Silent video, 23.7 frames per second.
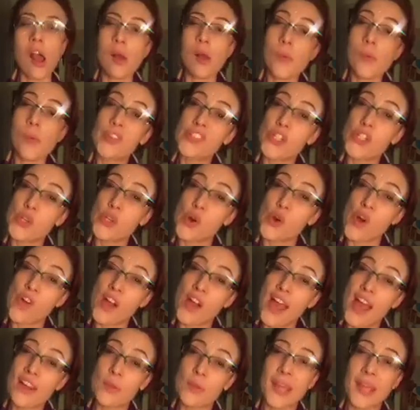move your jaw
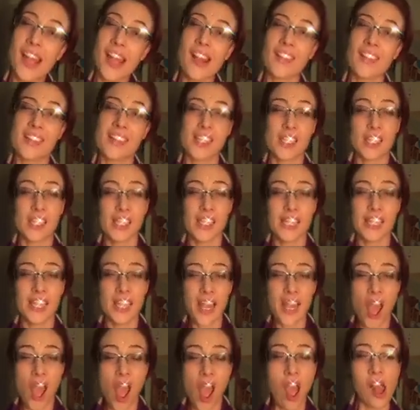around a bit in this clear,
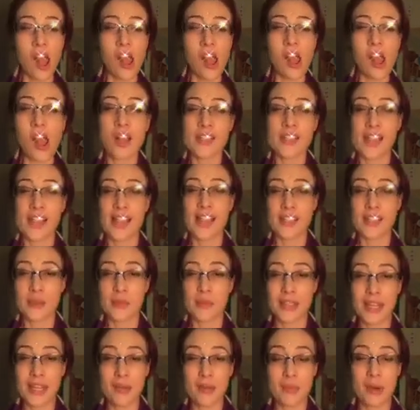take some
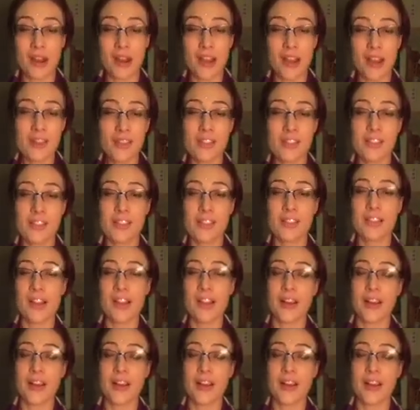deep breaths.